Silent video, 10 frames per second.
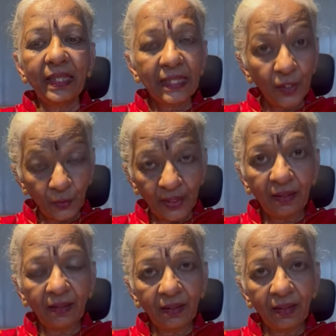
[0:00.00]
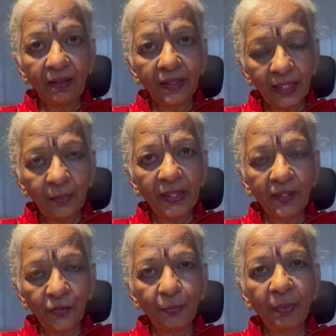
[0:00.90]
It is with a little bit
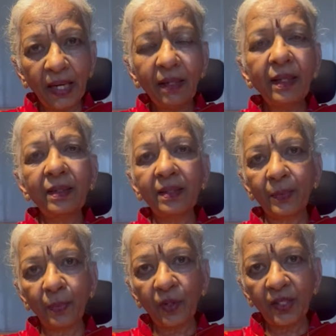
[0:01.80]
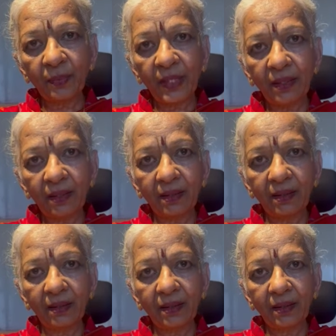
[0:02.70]
of pain and disappointment
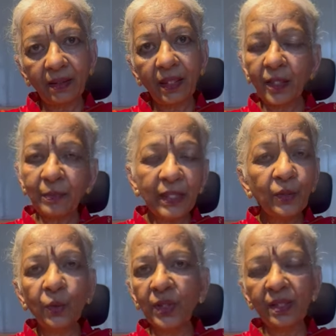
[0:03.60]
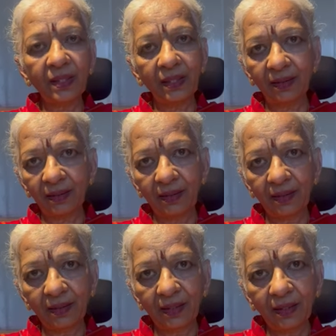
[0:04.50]
I have been noticing
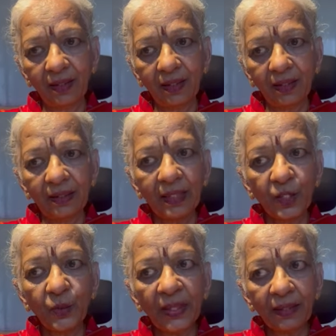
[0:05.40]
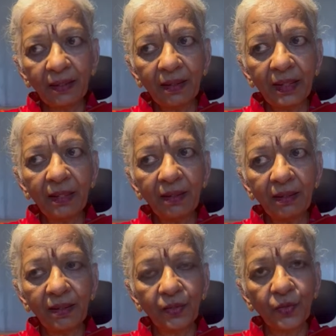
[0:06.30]
the dwindling
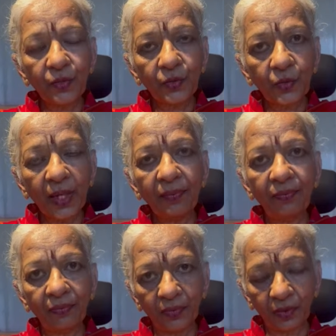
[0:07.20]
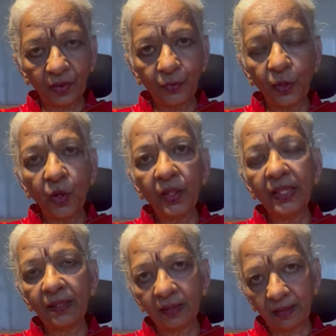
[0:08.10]
strength of
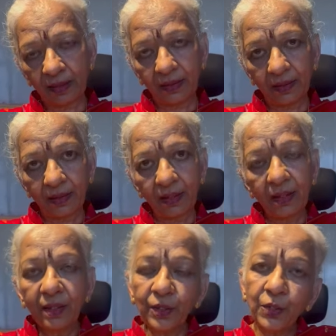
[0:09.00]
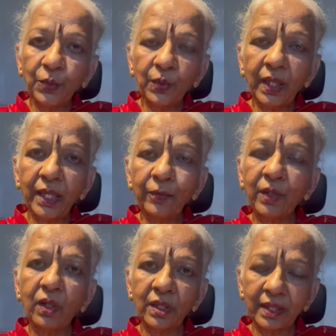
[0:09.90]
audience to live
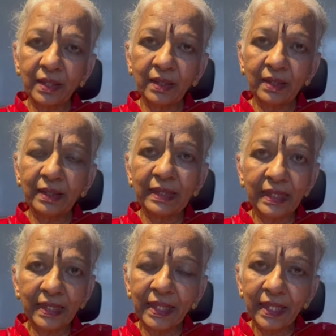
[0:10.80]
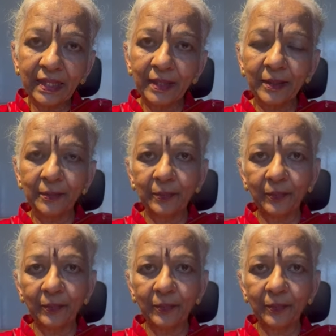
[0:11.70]
concerts these days.